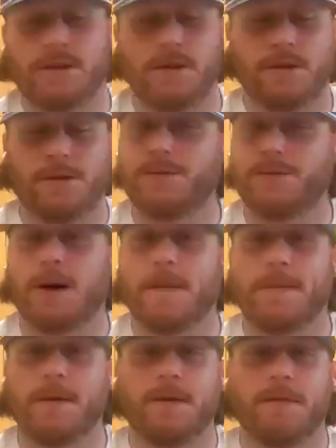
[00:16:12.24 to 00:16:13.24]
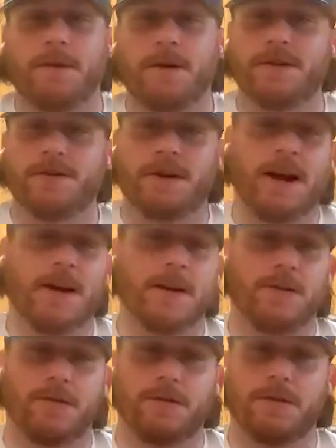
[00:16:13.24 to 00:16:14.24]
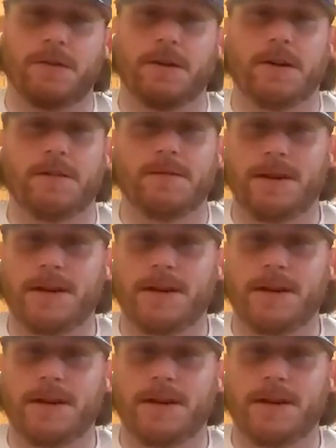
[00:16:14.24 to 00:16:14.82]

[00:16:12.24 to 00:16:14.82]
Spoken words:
to, drop it in the mud, drag it through the dirt.